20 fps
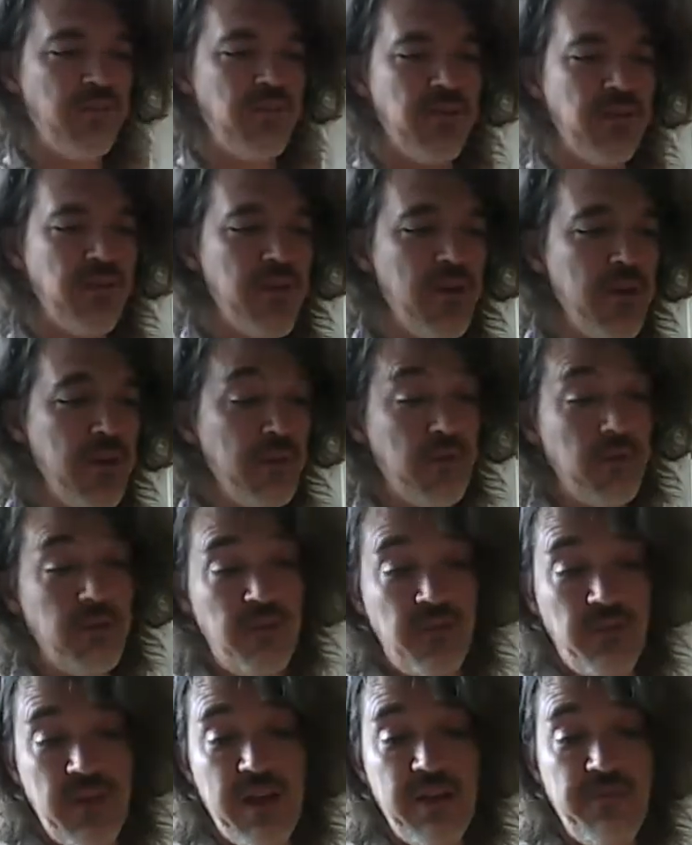So
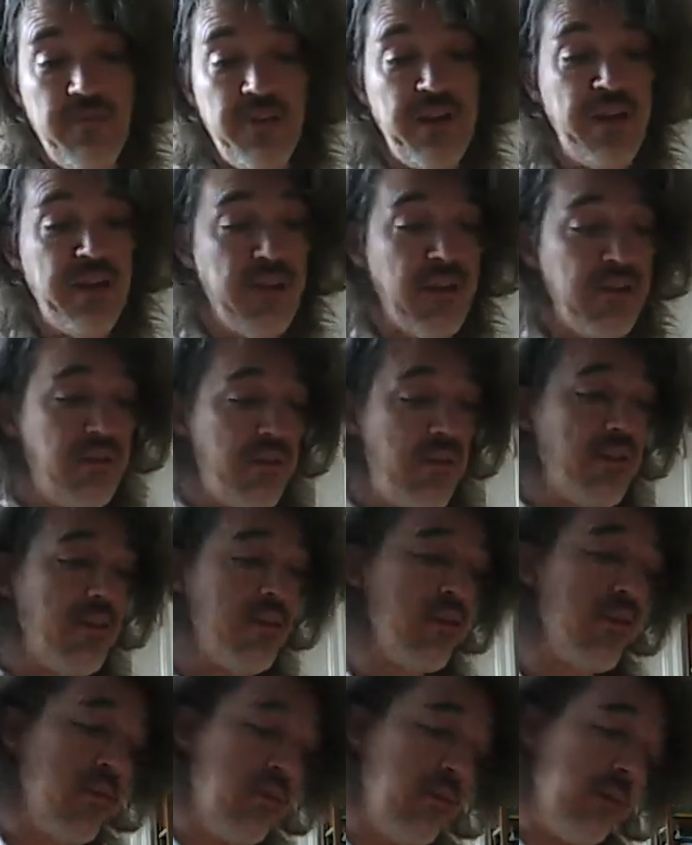this is kind of a neat
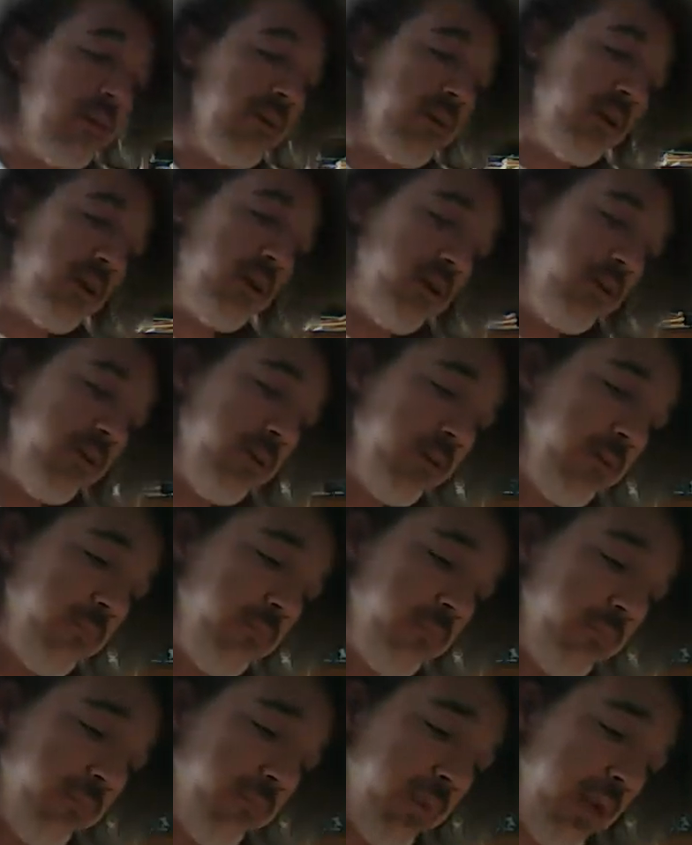idea, and I think I should
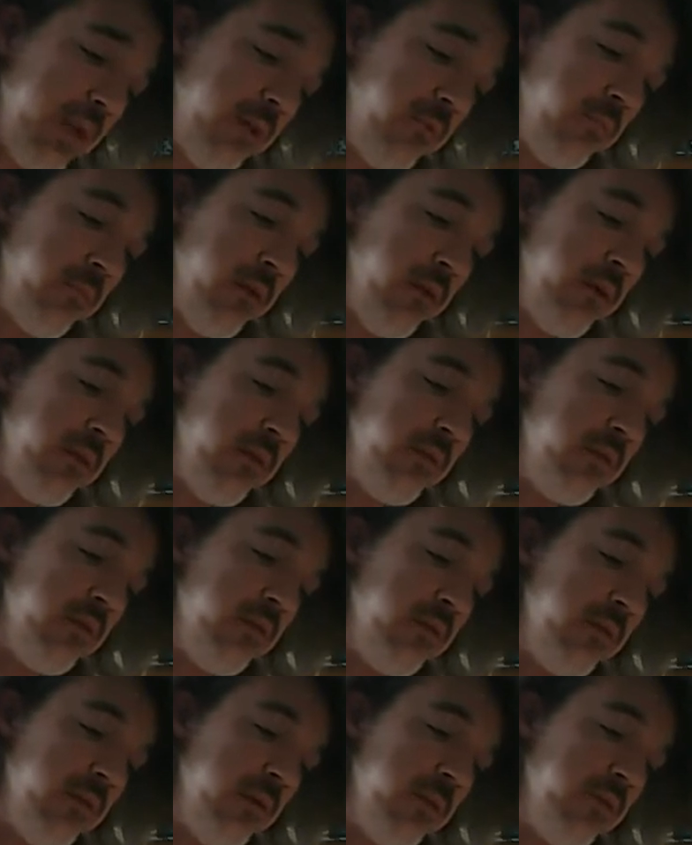and
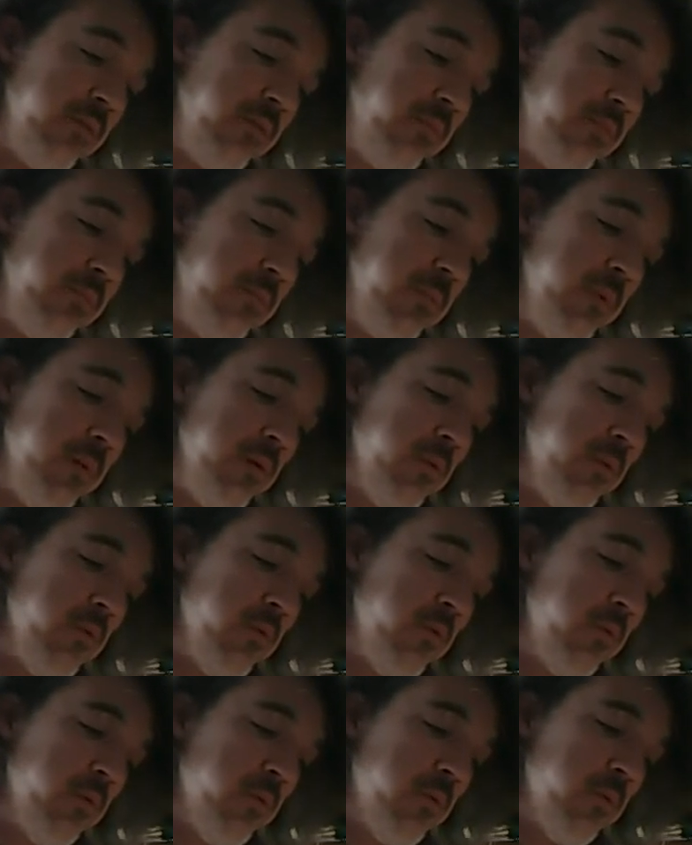it
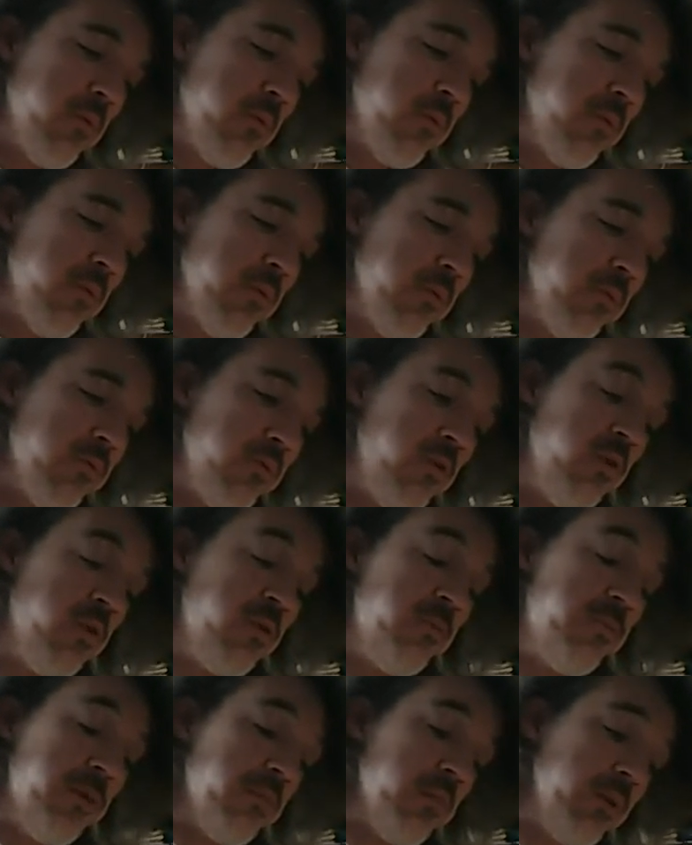
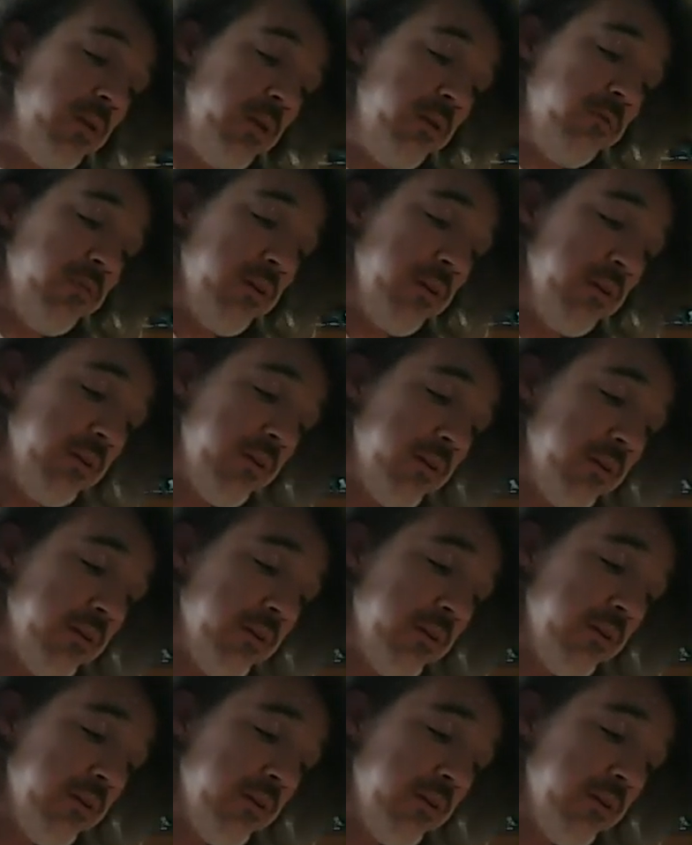Could be really fun.